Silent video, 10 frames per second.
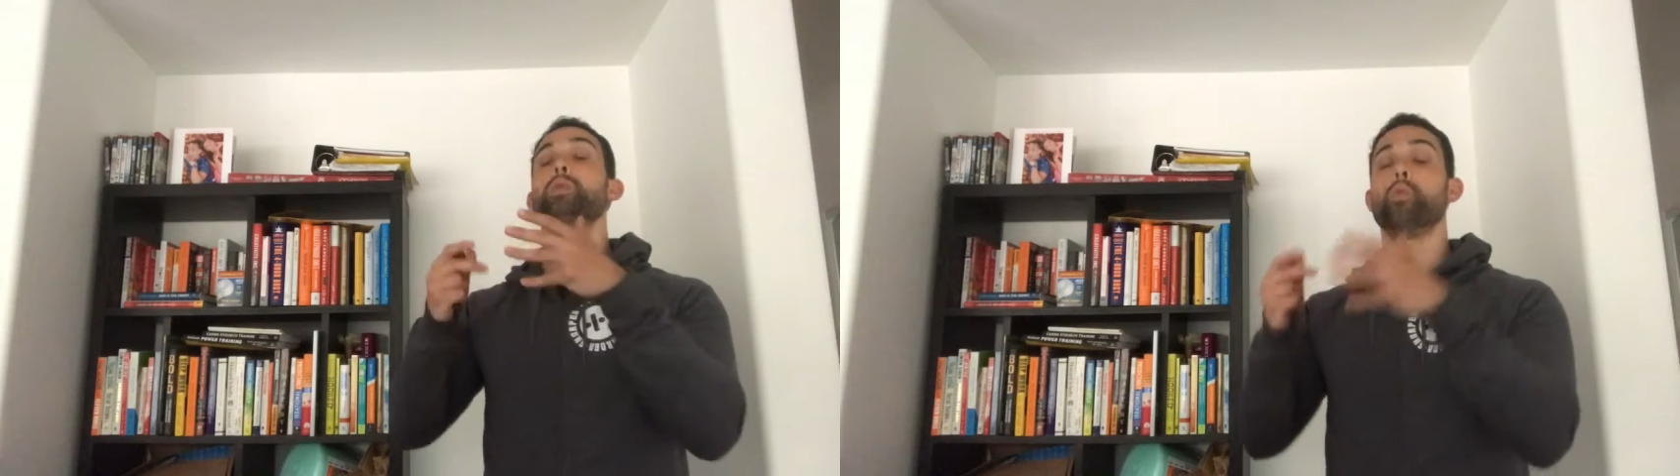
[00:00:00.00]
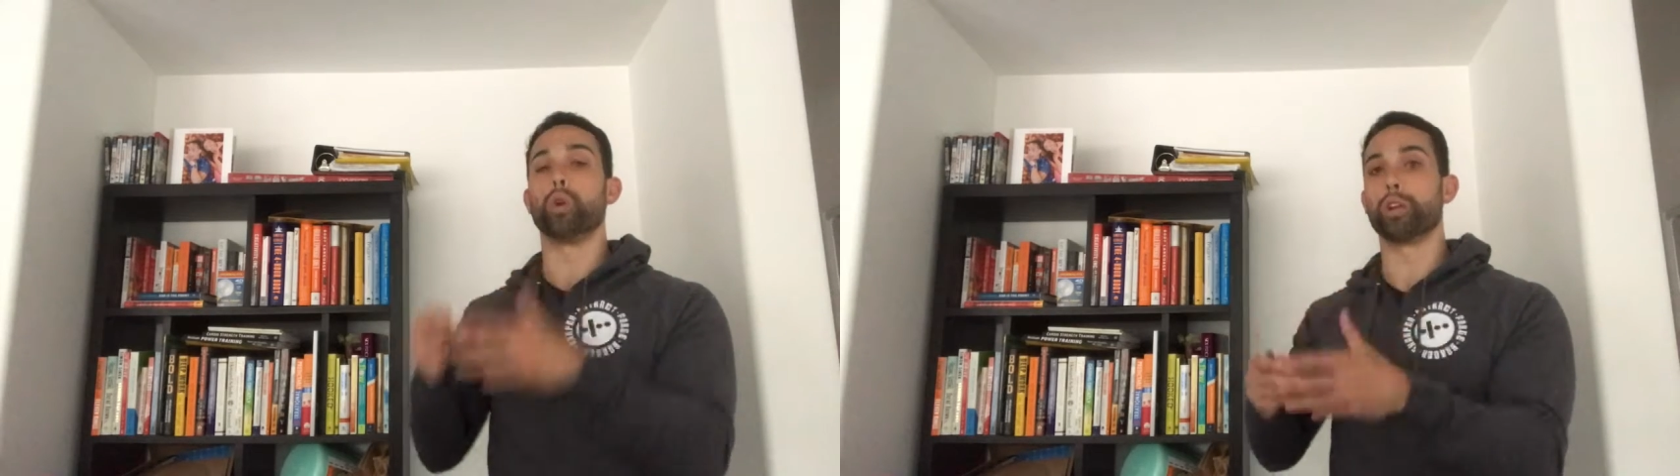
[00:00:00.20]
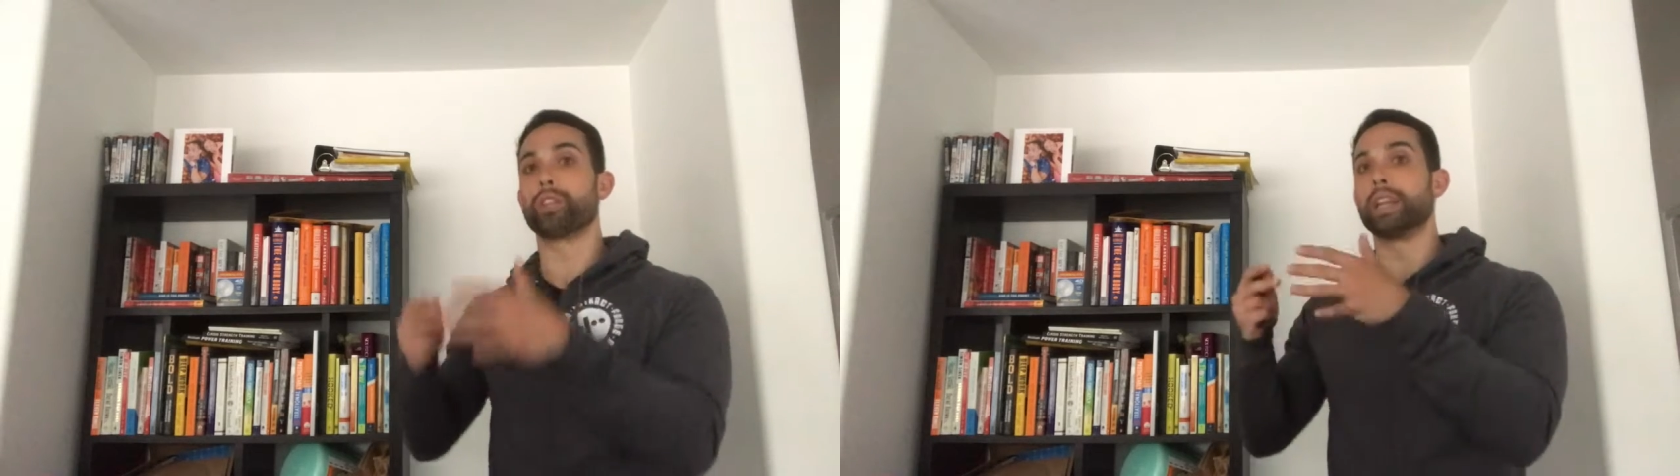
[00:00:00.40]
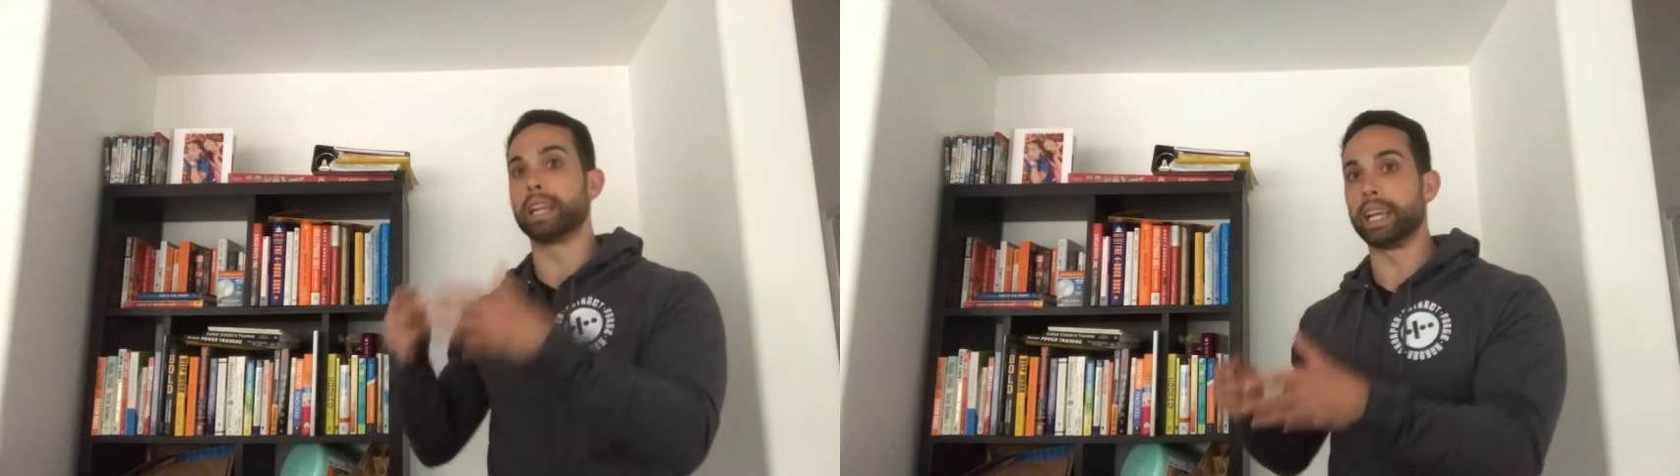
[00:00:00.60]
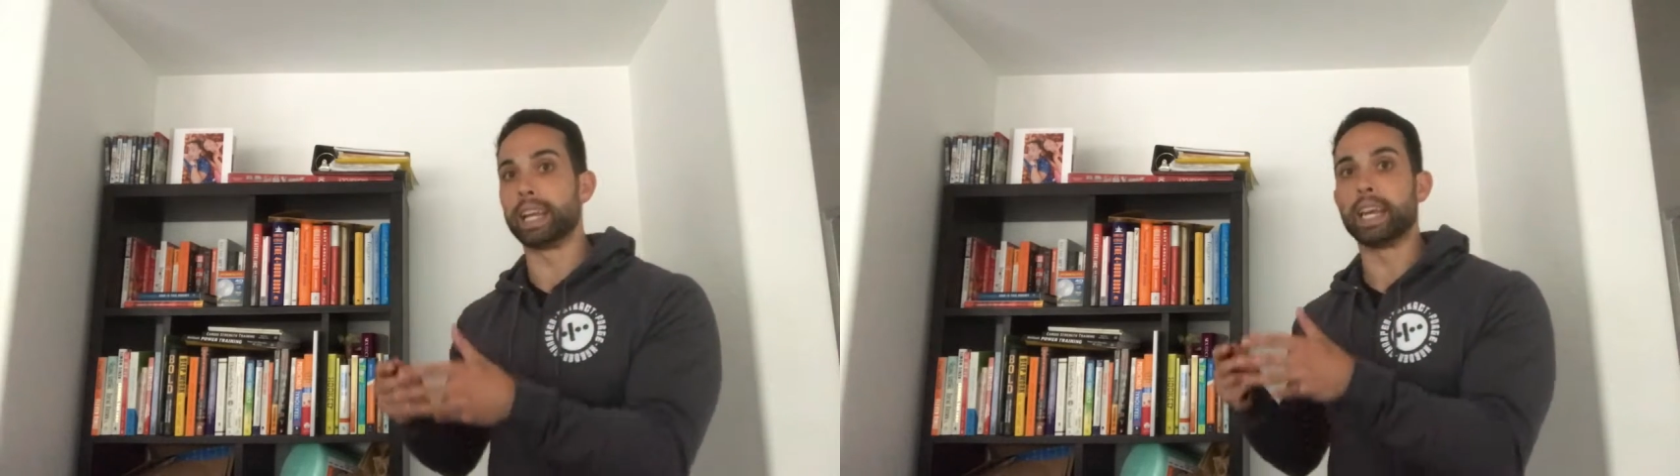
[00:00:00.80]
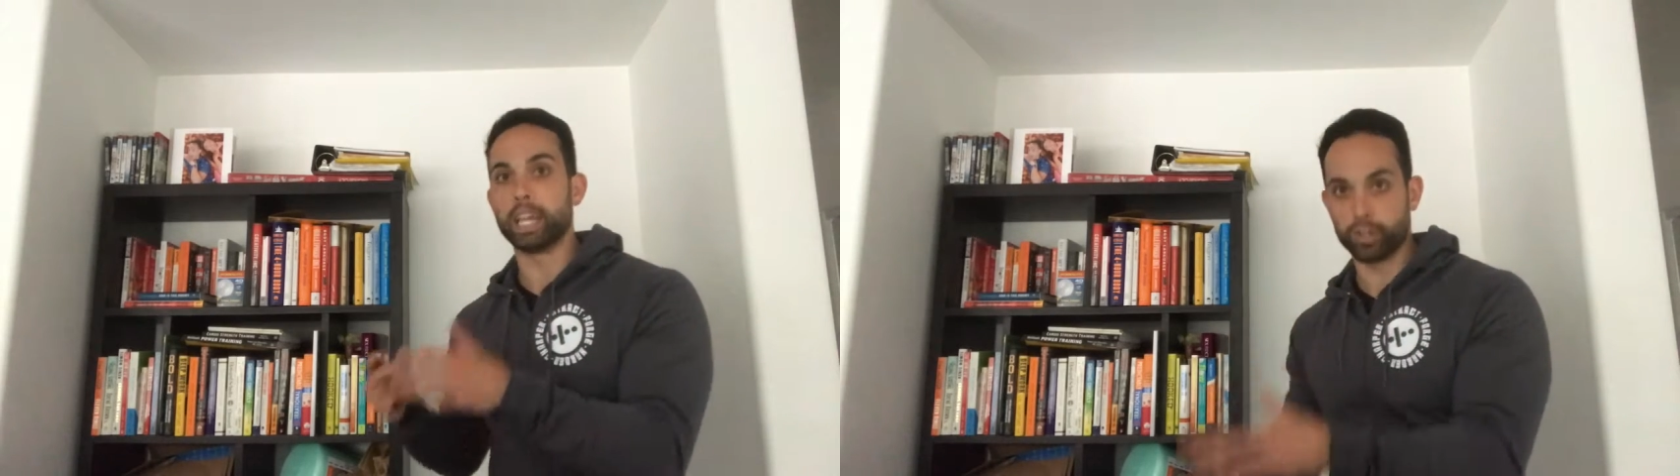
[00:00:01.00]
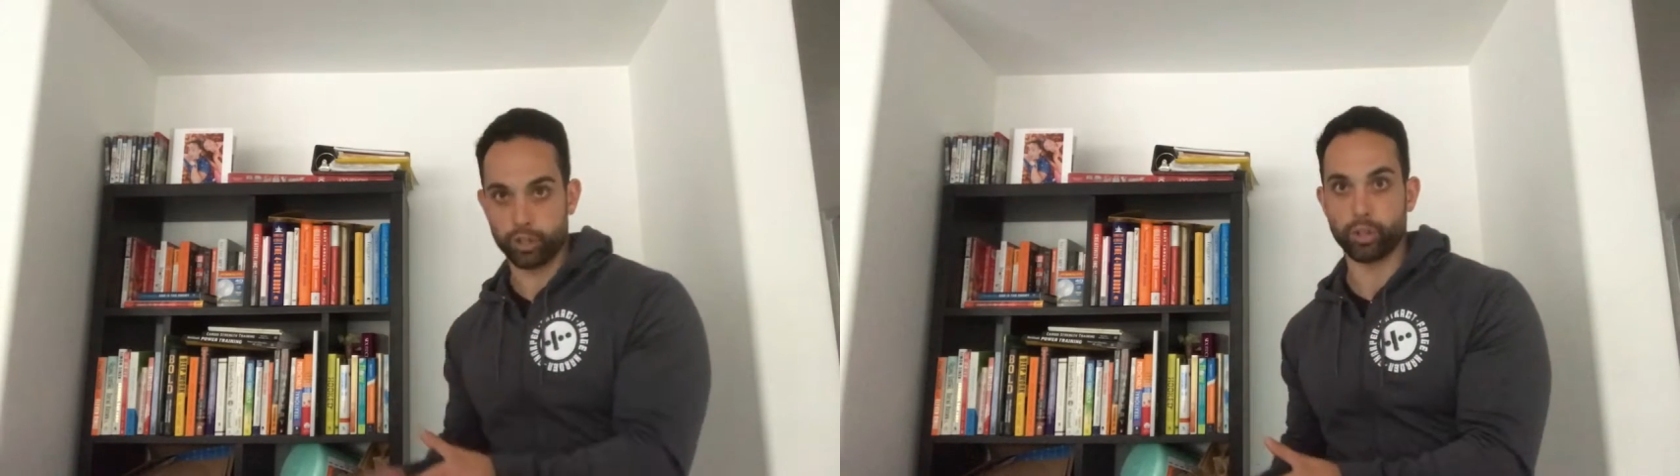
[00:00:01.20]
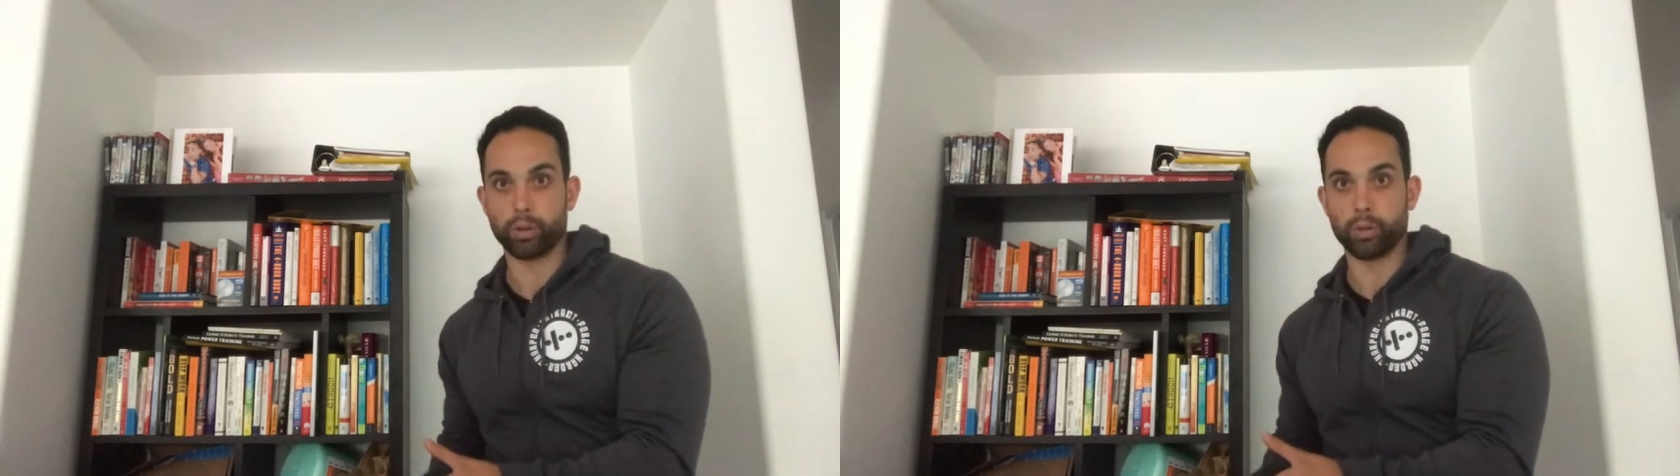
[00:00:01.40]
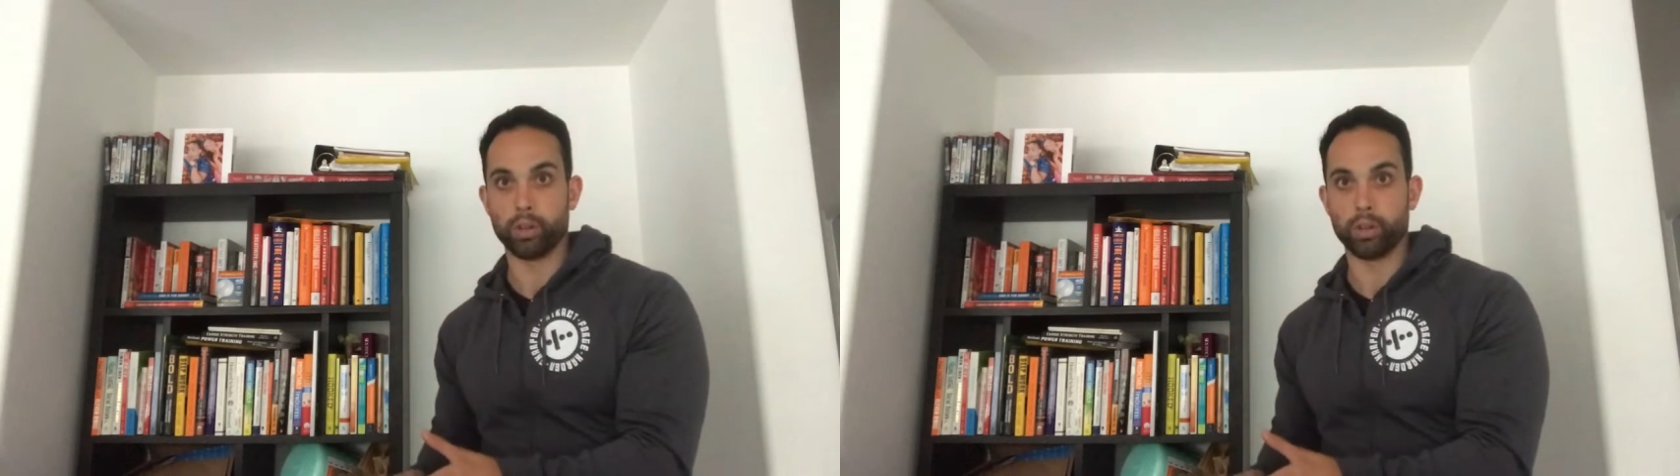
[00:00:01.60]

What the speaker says: worth leaning into.